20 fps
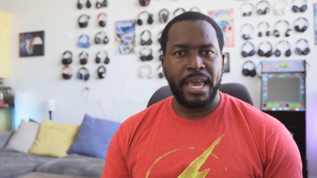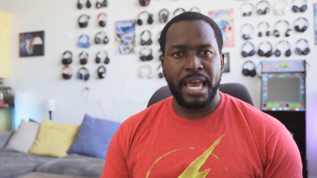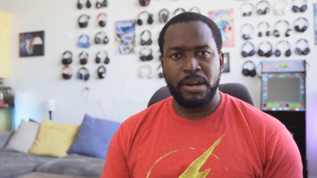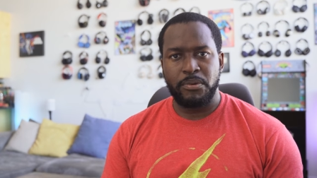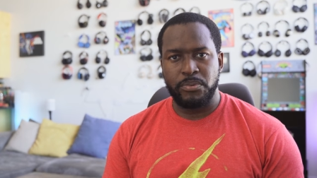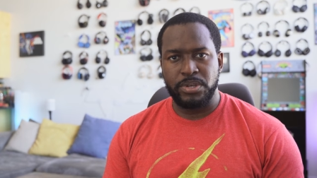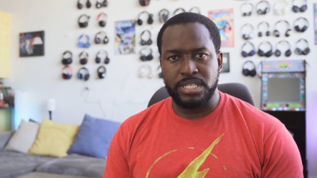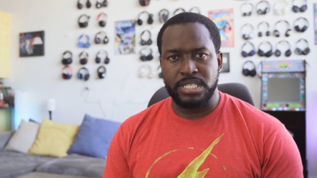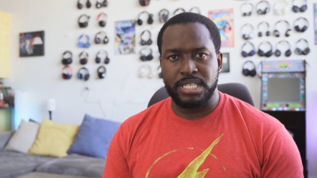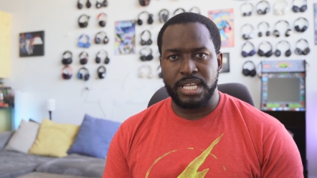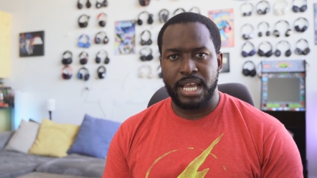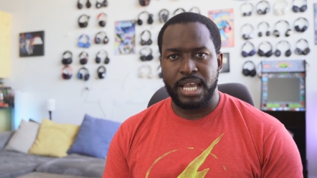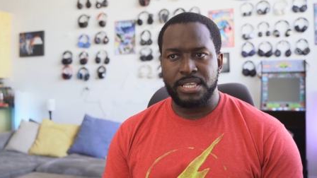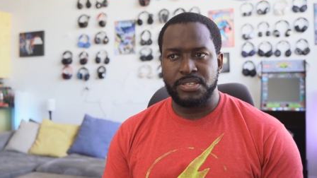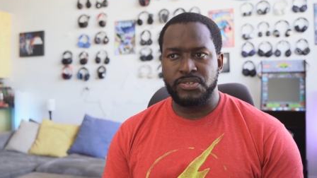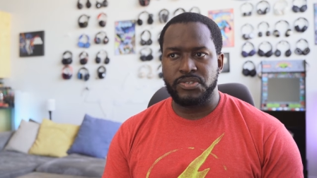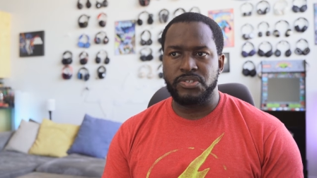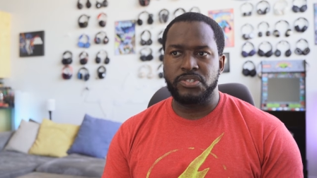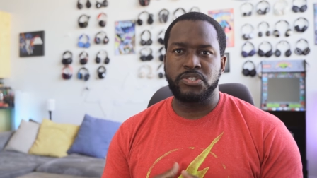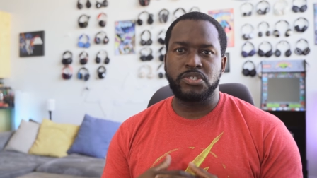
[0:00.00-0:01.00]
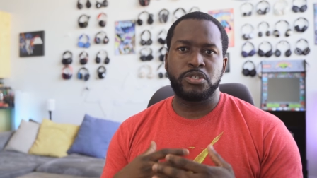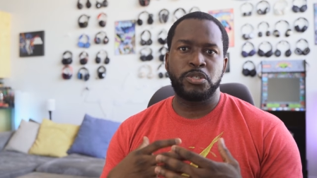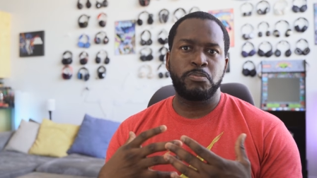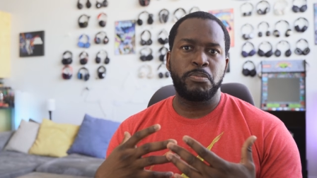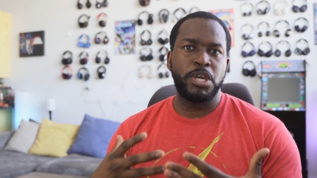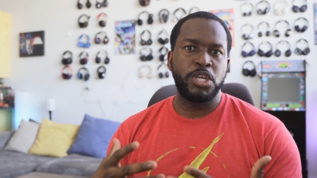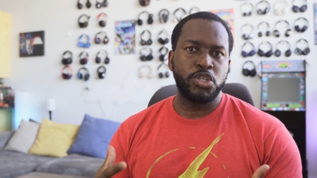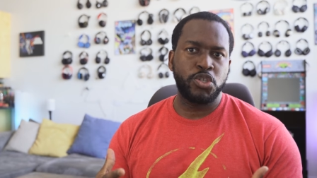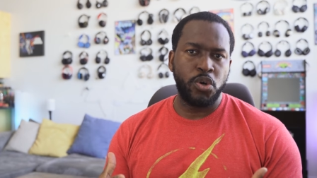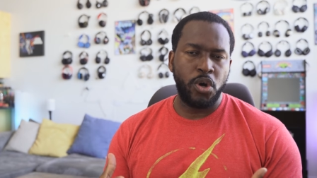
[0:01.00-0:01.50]
battery sizes,
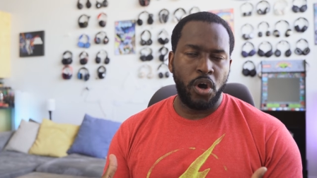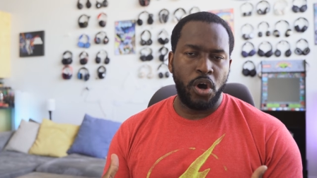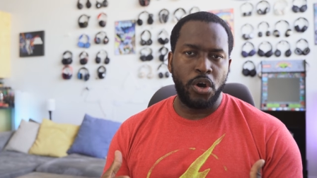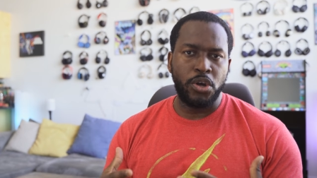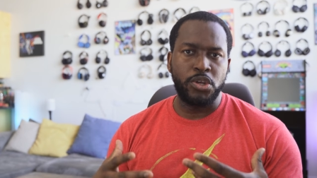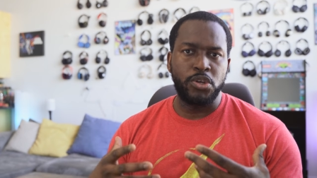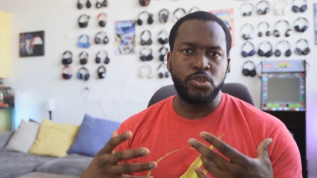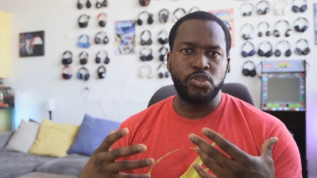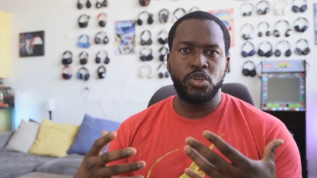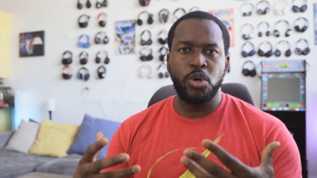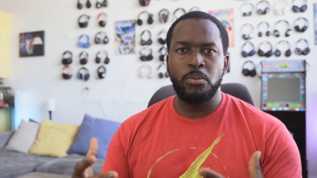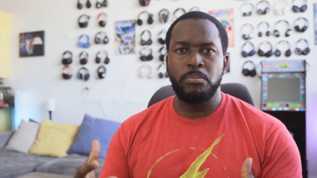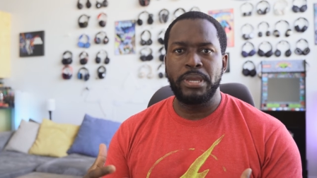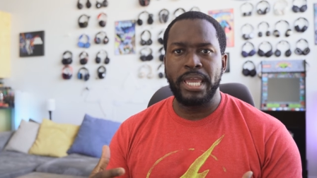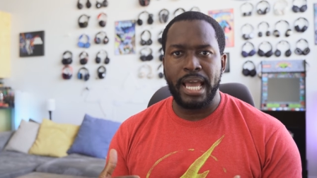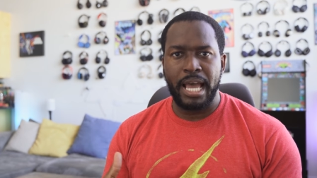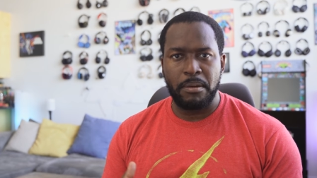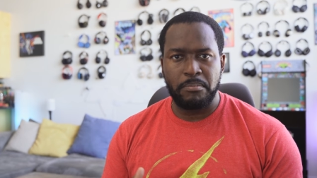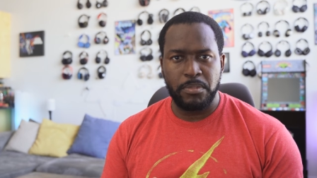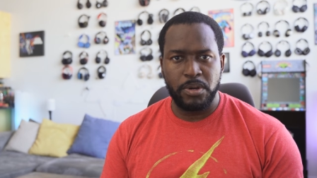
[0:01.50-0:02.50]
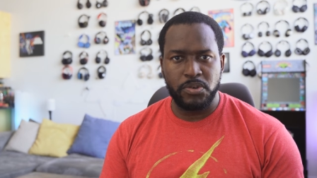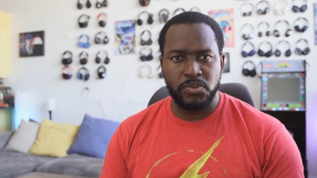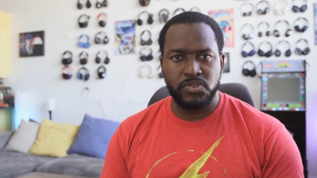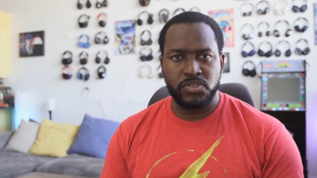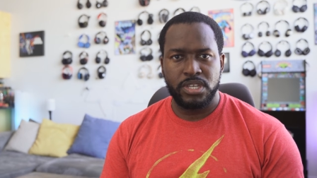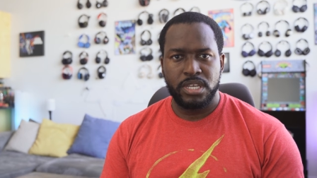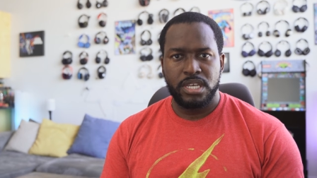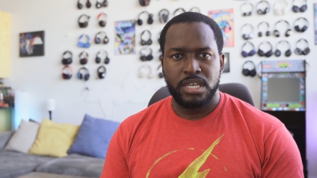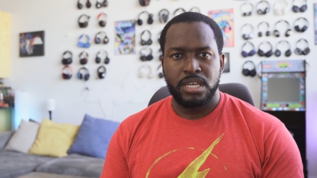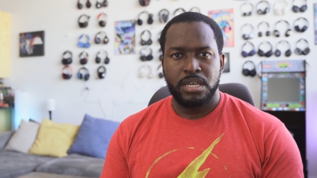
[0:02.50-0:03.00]
spatial audio, Dolby
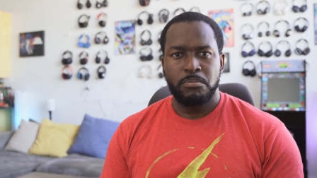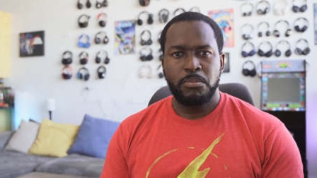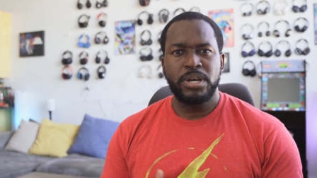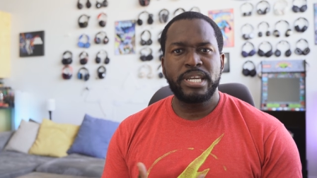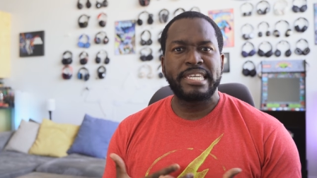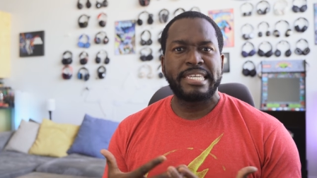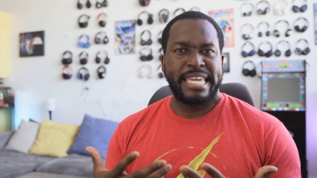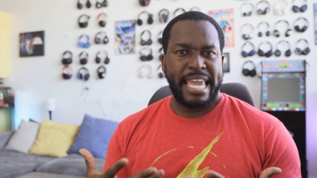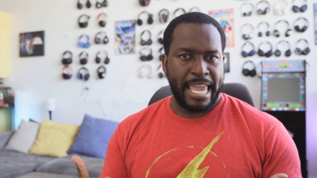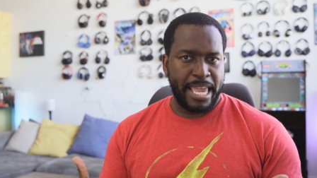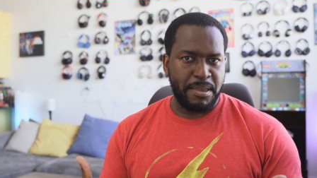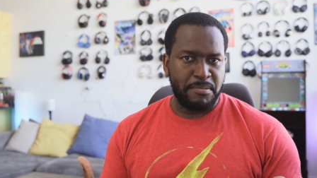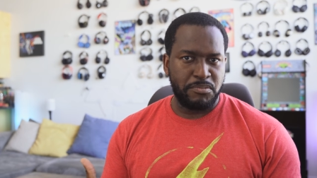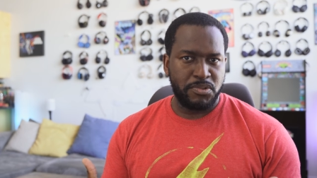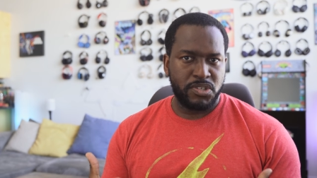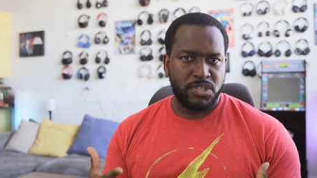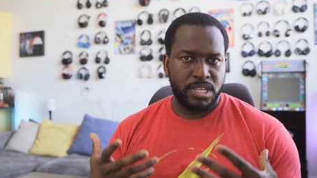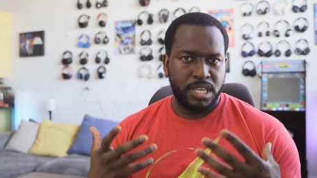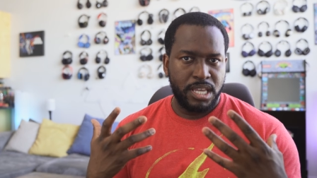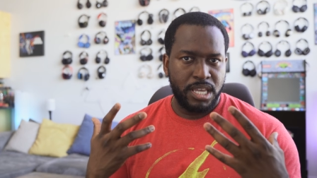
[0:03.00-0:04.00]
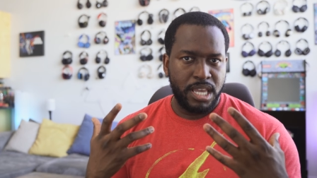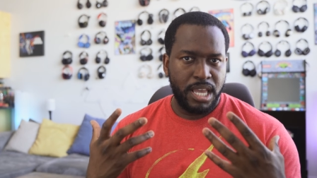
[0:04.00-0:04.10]
Atmos, but games.